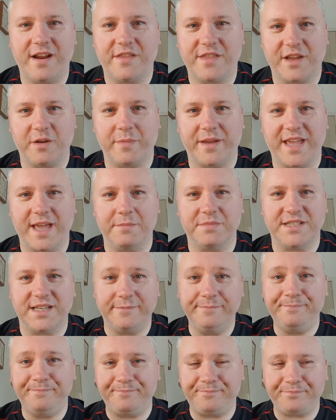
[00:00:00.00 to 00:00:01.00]
I think, will be kept
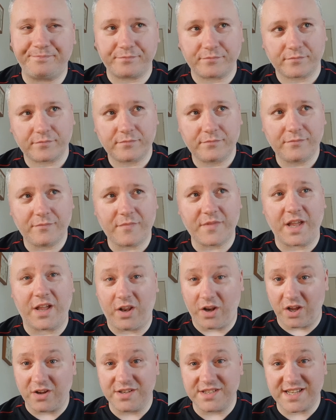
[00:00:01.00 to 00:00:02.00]
in
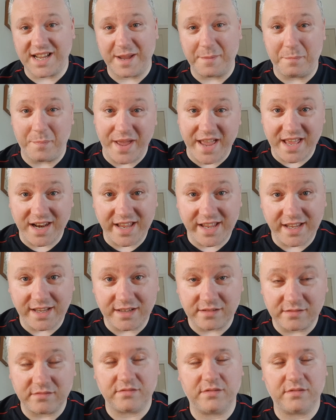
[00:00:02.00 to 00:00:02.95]
alongside Bailey.